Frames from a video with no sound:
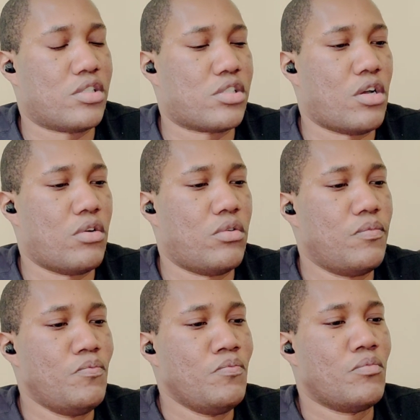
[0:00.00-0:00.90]
So
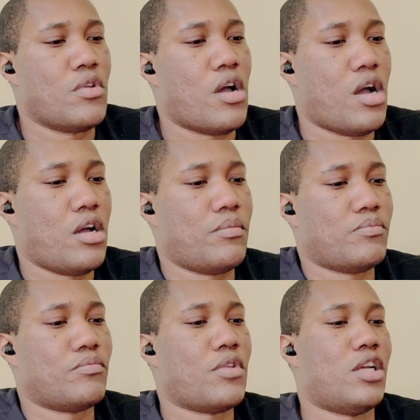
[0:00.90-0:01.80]

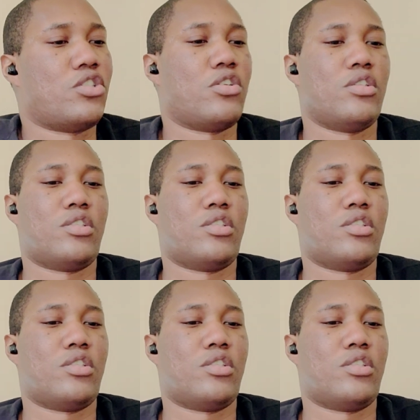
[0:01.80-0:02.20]
as you can